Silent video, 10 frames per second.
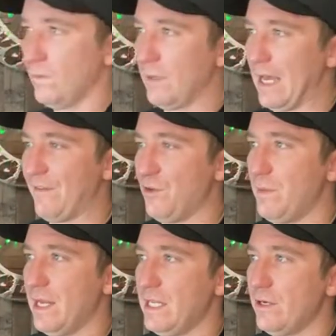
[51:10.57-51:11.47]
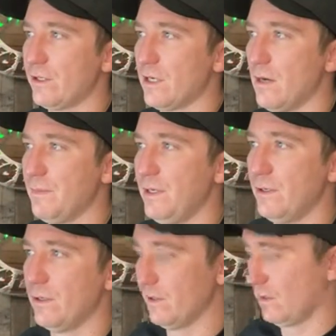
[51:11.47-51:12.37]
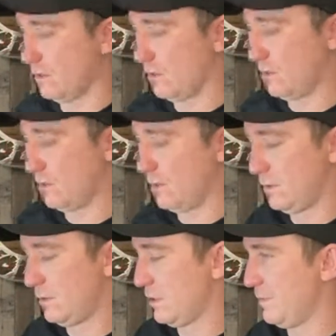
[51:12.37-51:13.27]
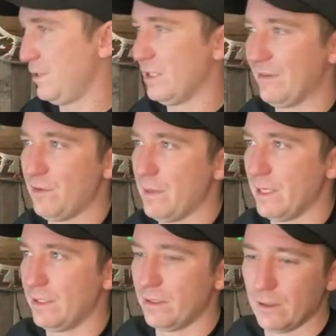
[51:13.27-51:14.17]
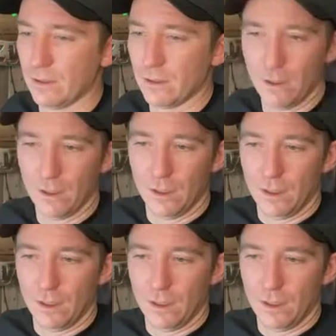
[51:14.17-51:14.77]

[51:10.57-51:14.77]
Have you been here? Come here. Come here. Have you been here?